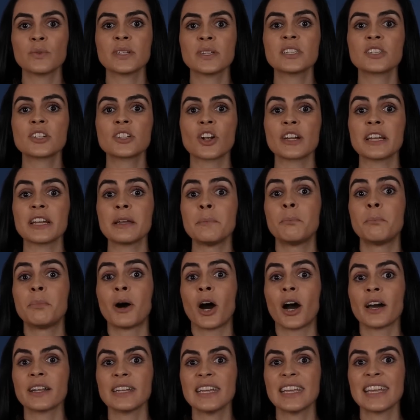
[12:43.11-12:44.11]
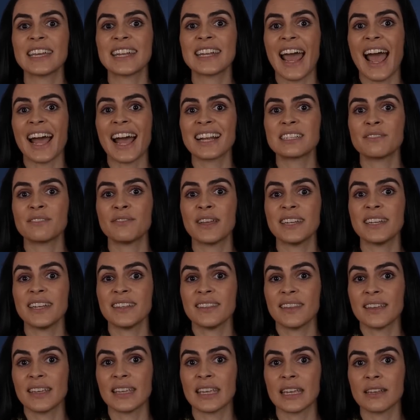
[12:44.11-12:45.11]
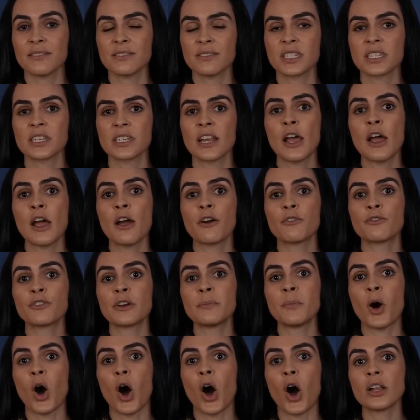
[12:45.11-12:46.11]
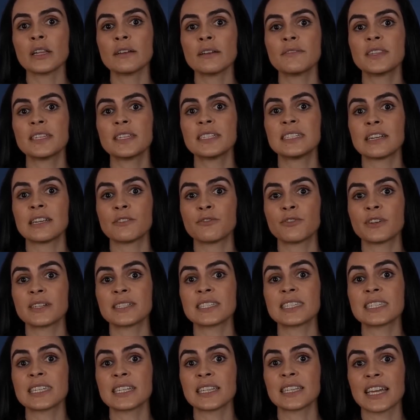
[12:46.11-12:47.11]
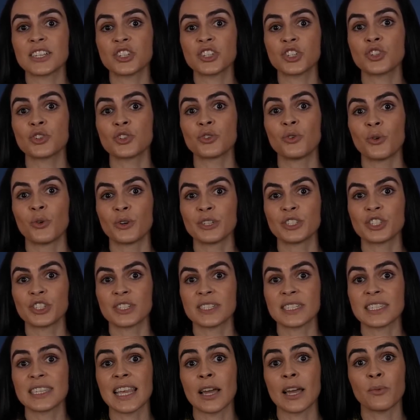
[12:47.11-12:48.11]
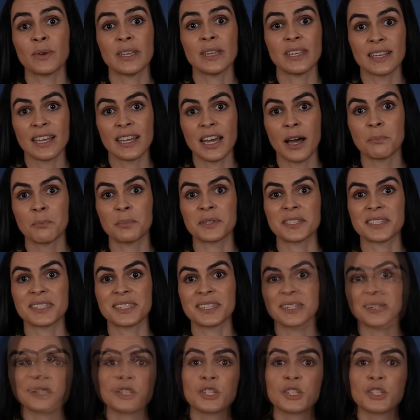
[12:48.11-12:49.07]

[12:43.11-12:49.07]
we start embodying and activating the gifts from all of the different celestial origins that we encompass.